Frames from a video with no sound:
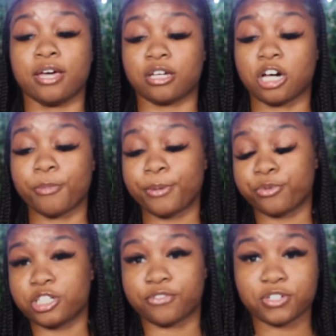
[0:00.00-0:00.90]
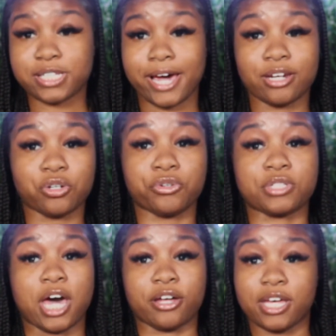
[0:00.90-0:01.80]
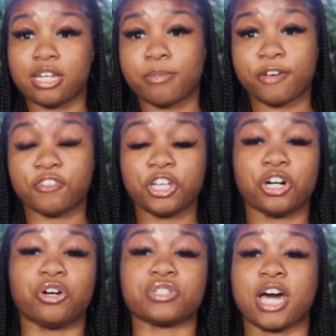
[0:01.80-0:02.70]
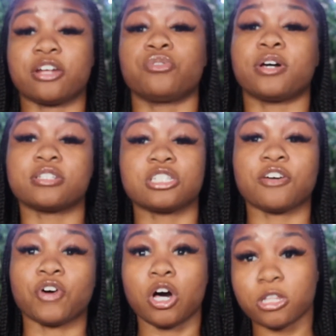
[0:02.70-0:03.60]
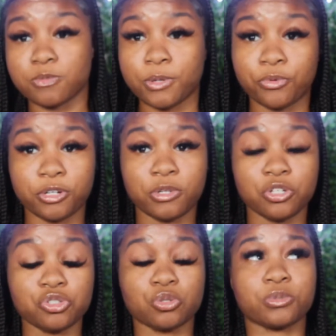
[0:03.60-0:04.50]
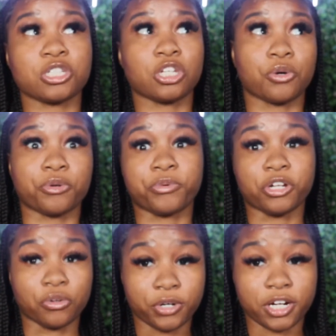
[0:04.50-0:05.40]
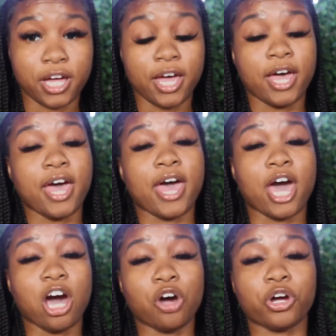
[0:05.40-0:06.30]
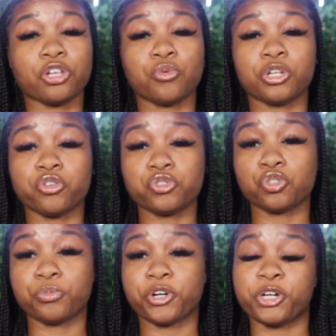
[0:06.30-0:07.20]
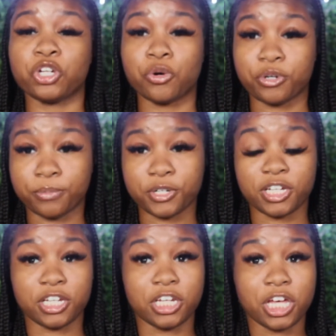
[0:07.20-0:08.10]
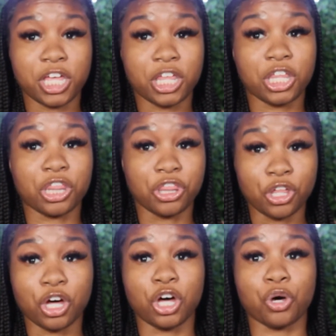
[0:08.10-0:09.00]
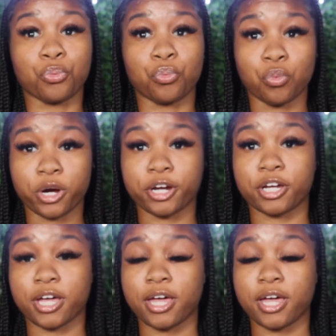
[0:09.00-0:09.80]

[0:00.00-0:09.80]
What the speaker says: come up with different titles, how to edit my videos, how to do all this stuff. All these people want to be YouTubers and don't want to put in the work. How are you a YouTuber and don't want to put in the work?